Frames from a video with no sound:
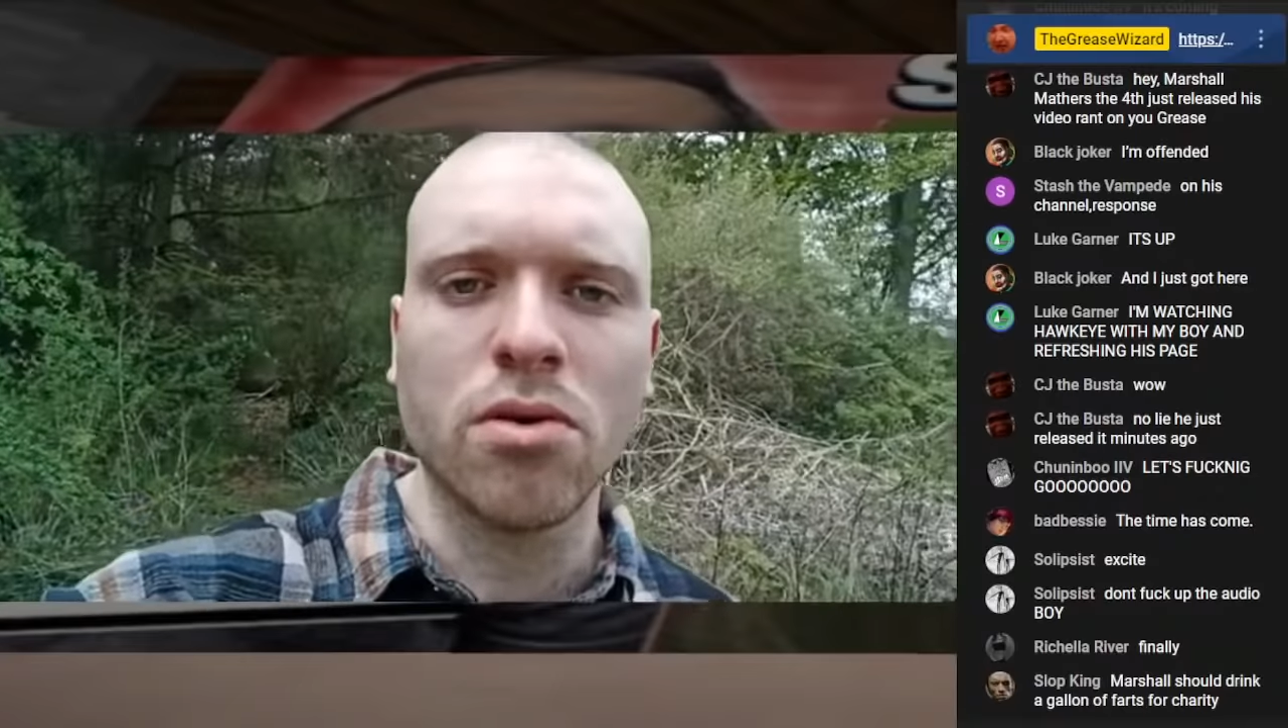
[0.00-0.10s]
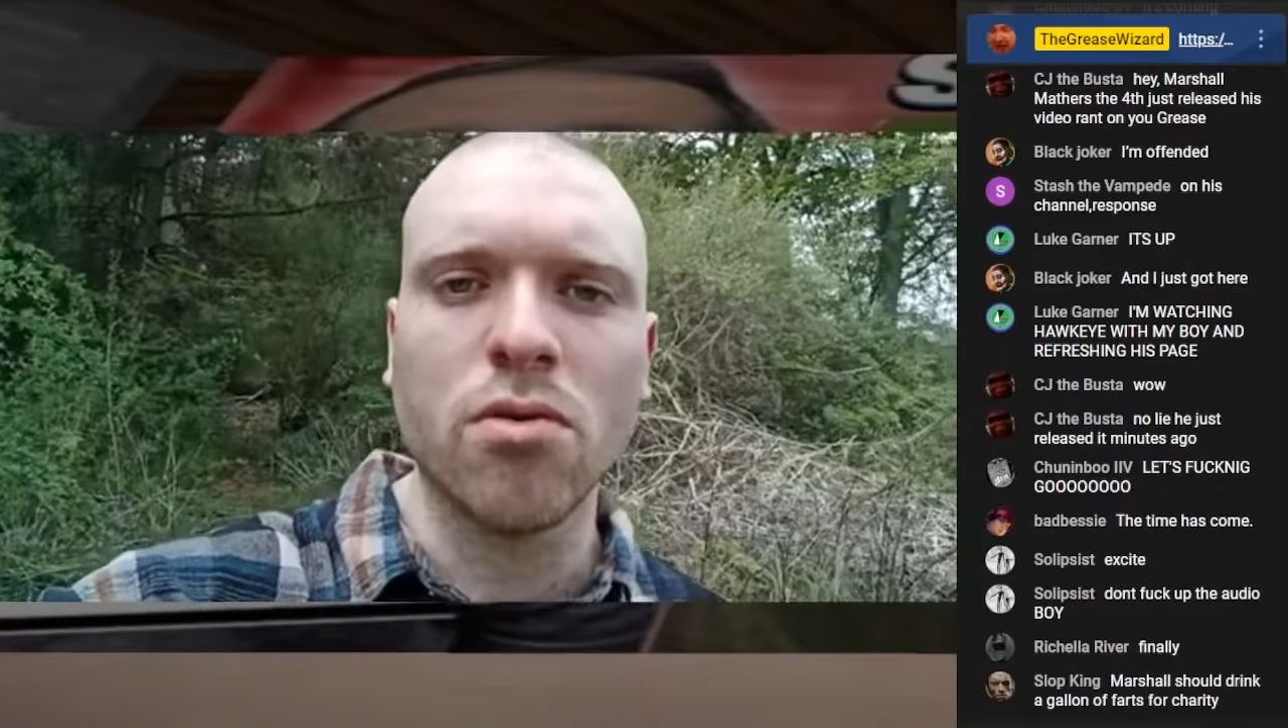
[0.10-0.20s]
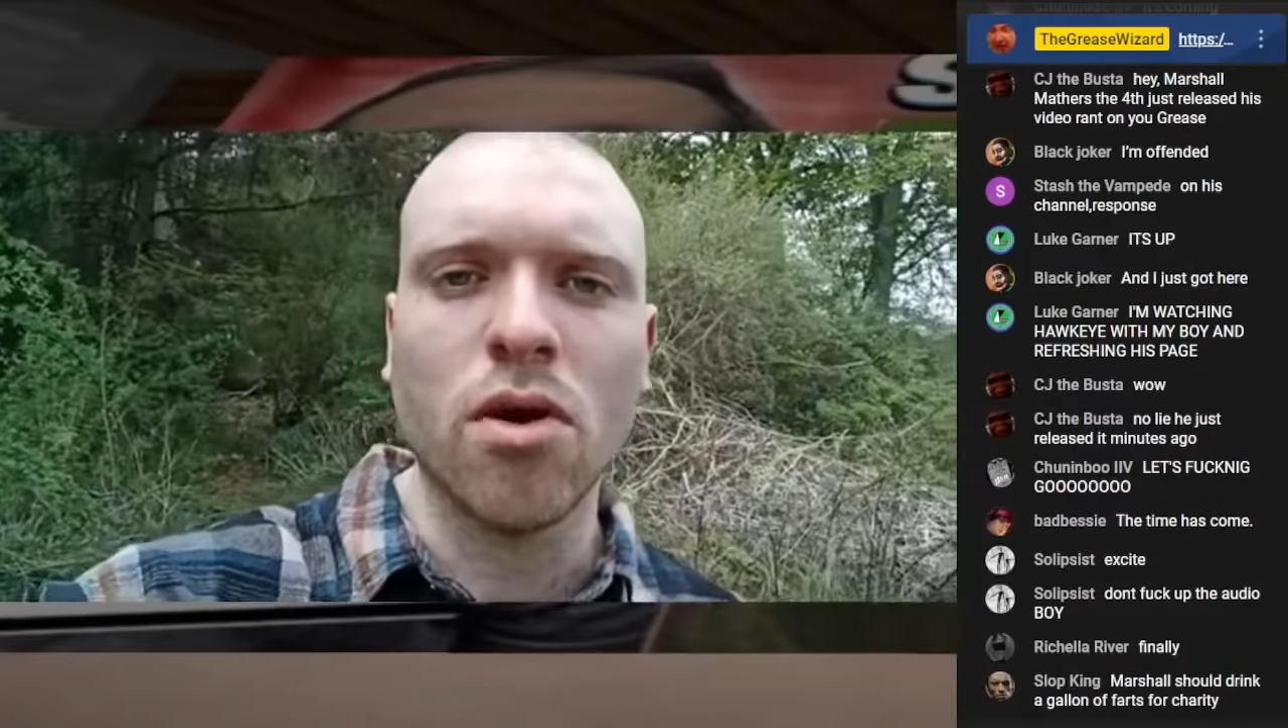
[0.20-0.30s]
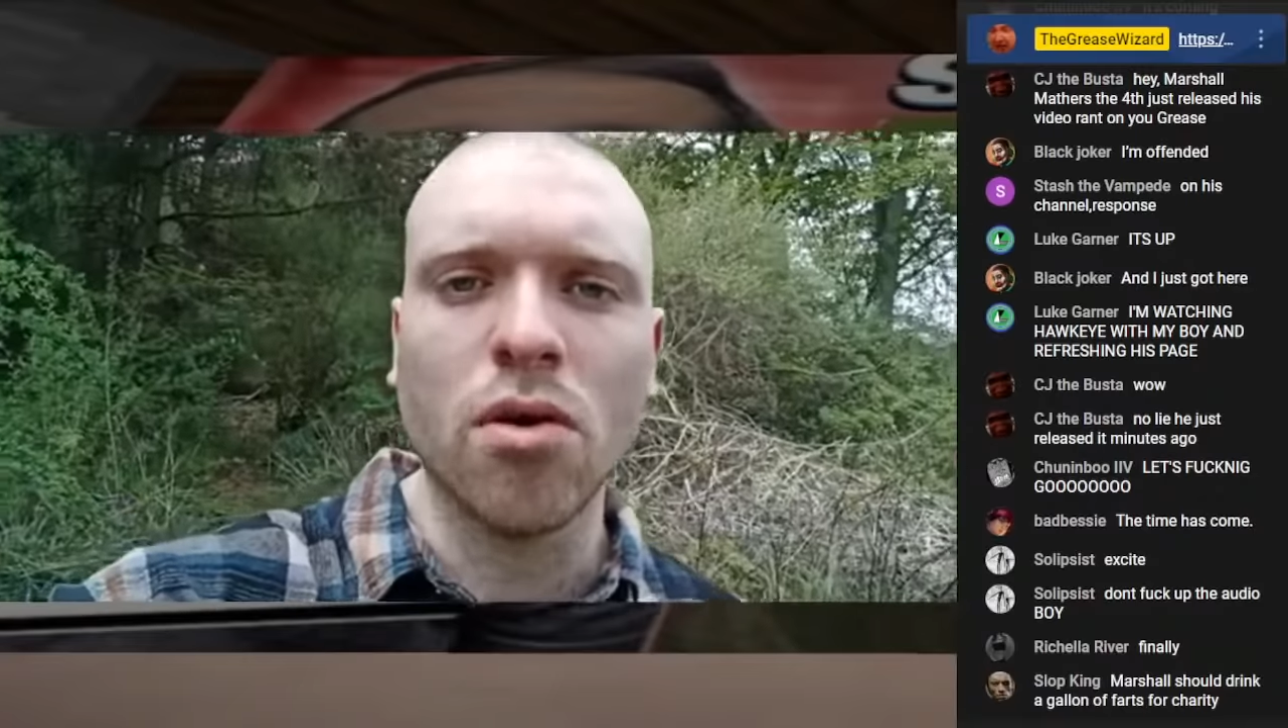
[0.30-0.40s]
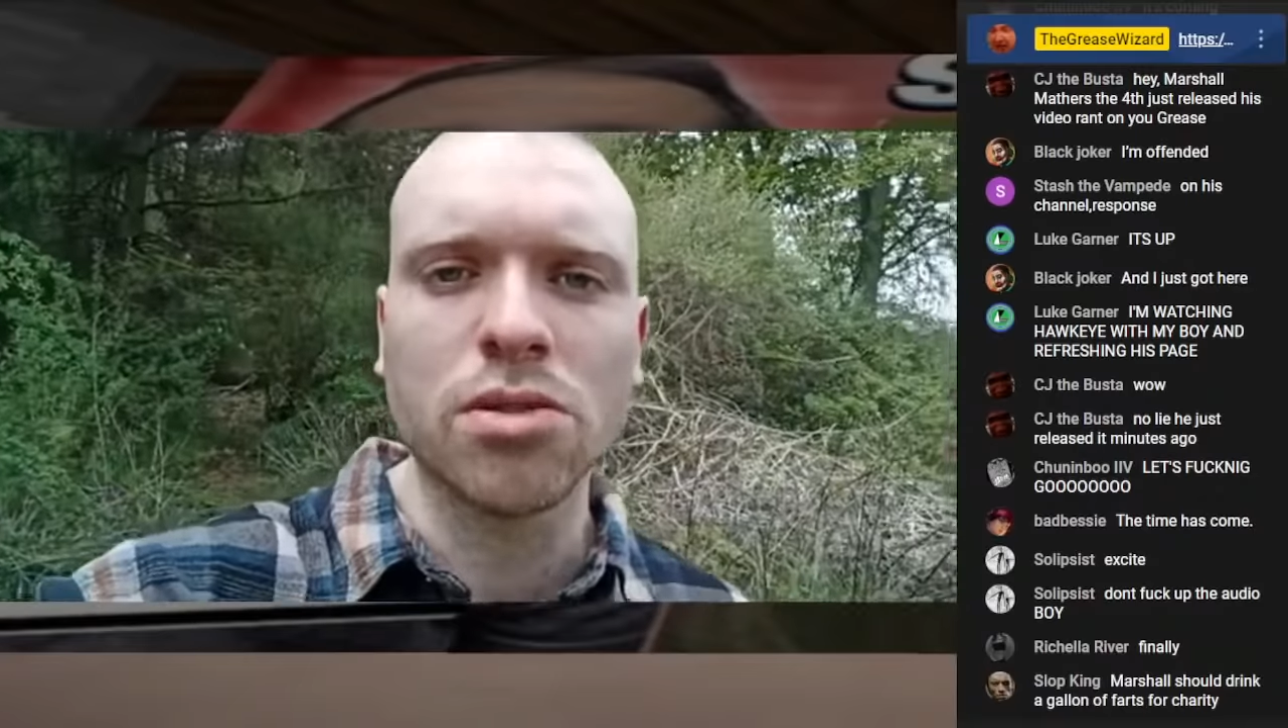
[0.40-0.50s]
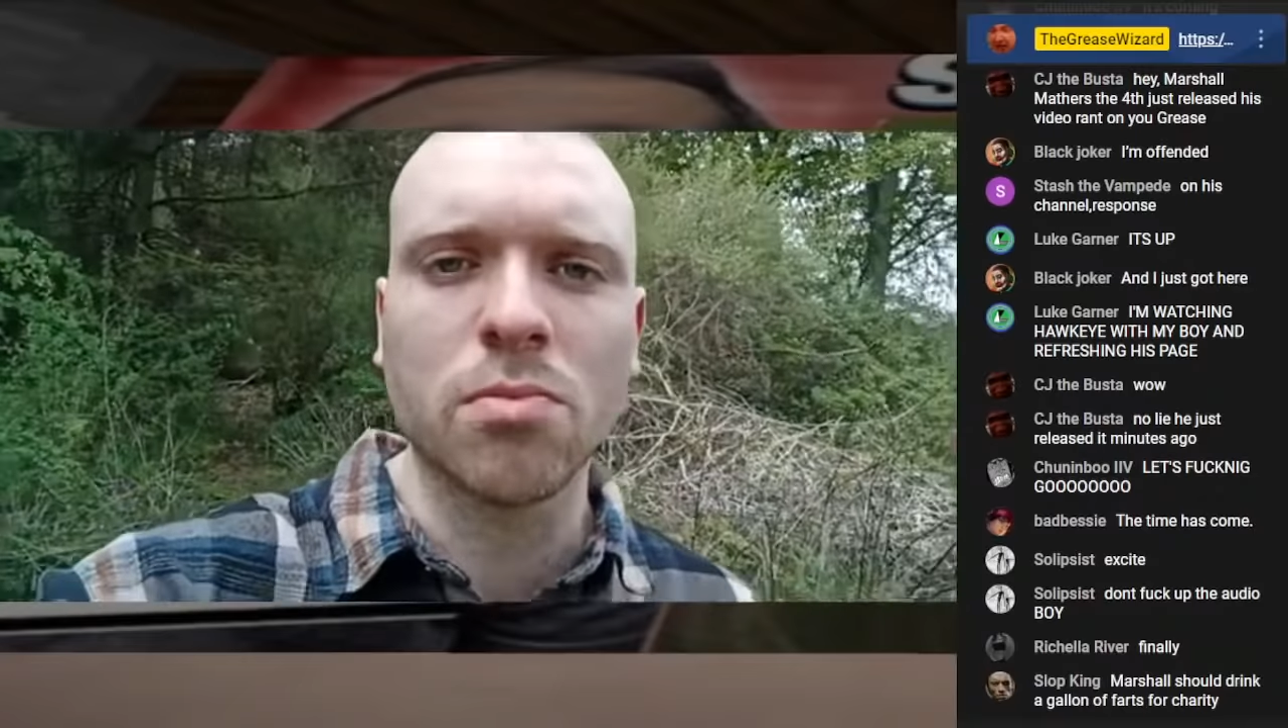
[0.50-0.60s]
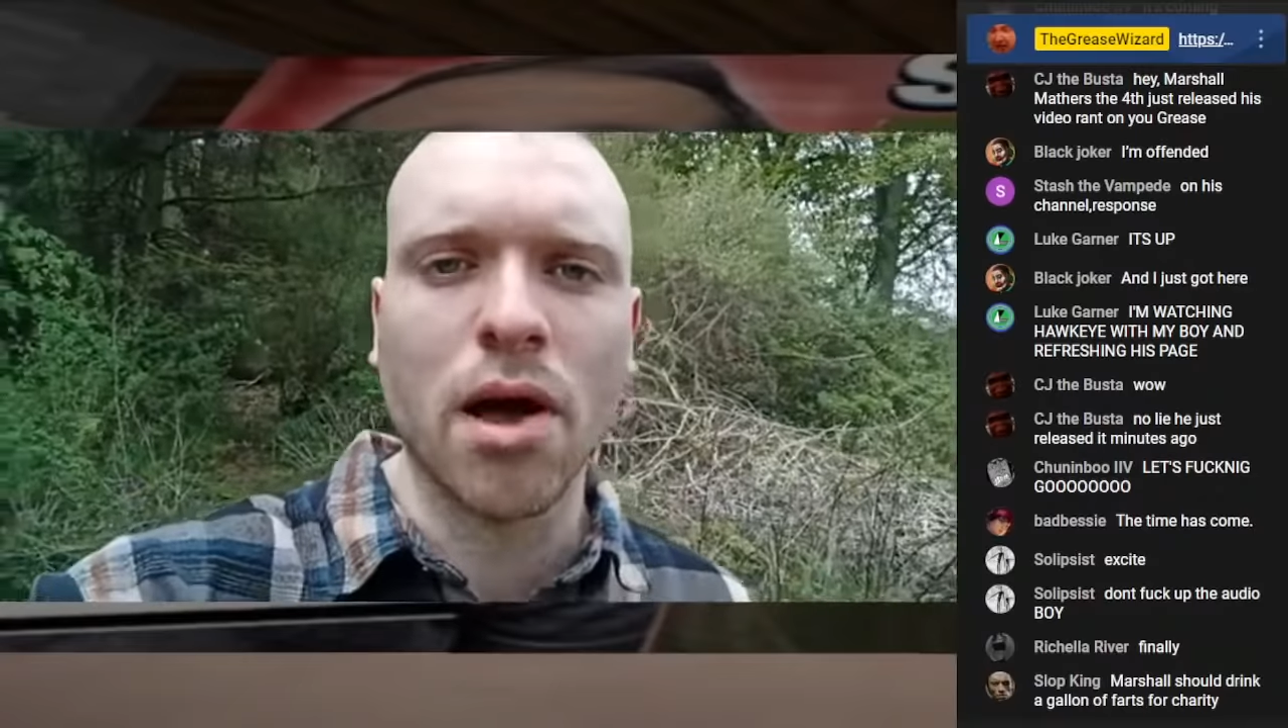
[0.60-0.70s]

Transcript: who goes